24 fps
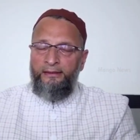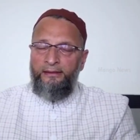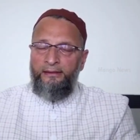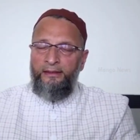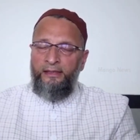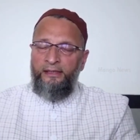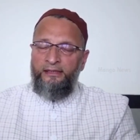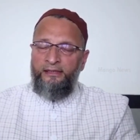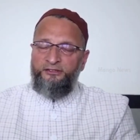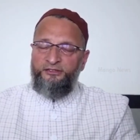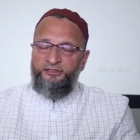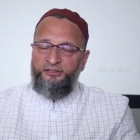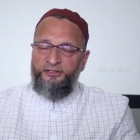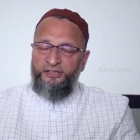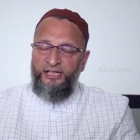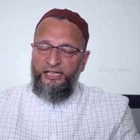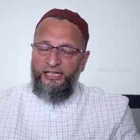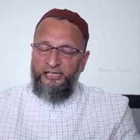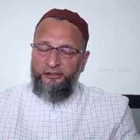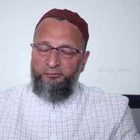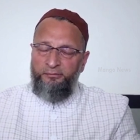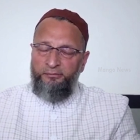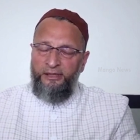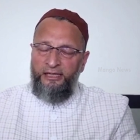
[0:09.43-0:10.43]
the
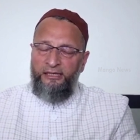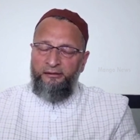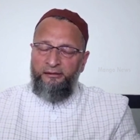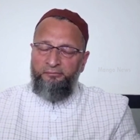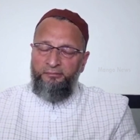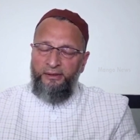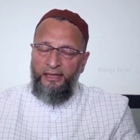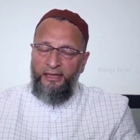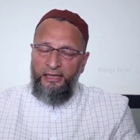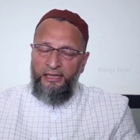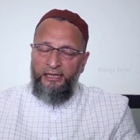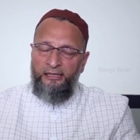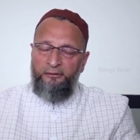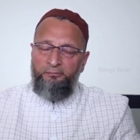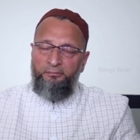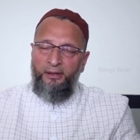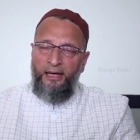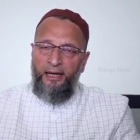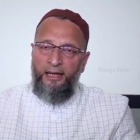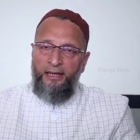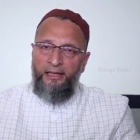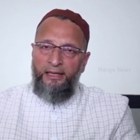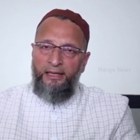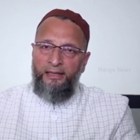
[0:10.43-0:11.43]
statement made
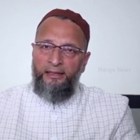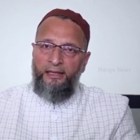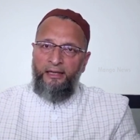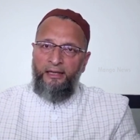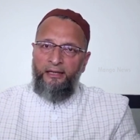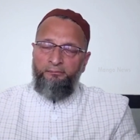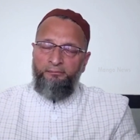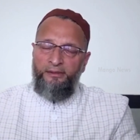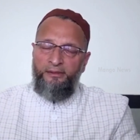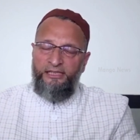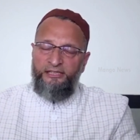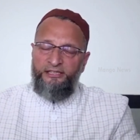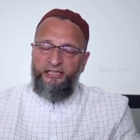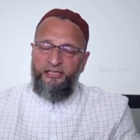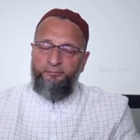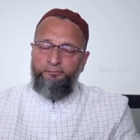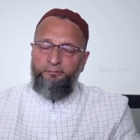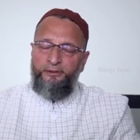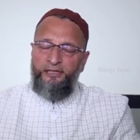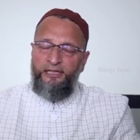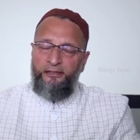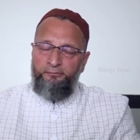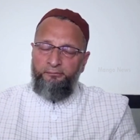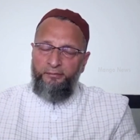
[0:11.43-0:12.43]
by a BJP
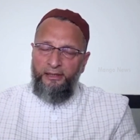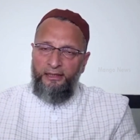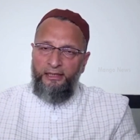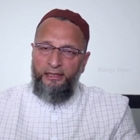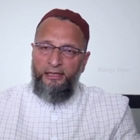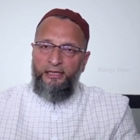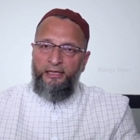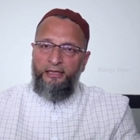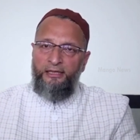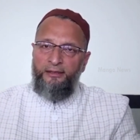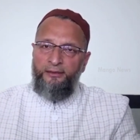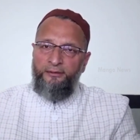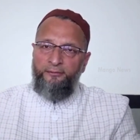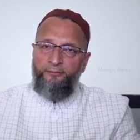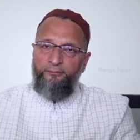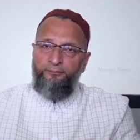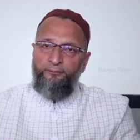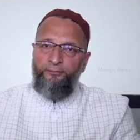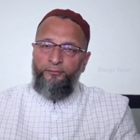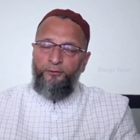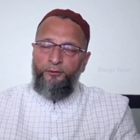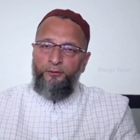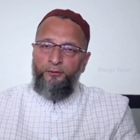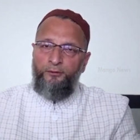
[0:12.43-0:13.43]
MLA
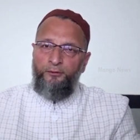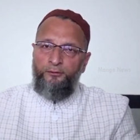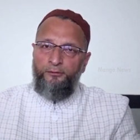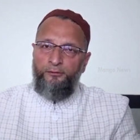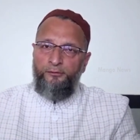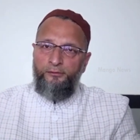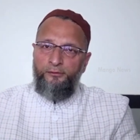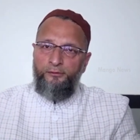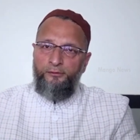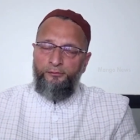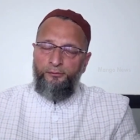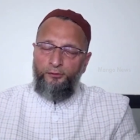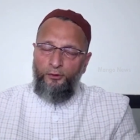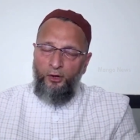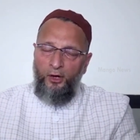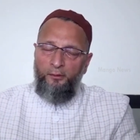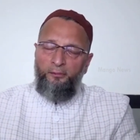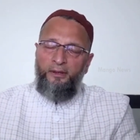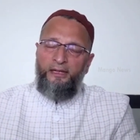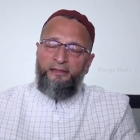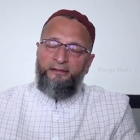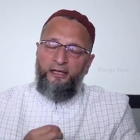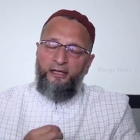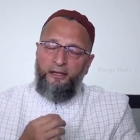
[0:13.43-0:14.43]
from
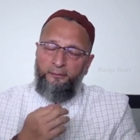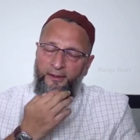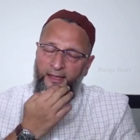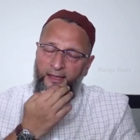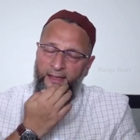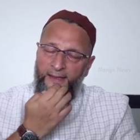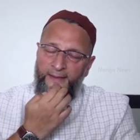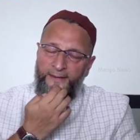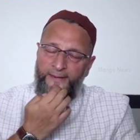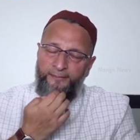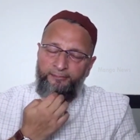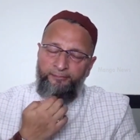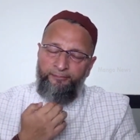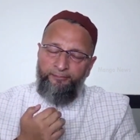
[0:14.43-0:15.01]
Hyderabad,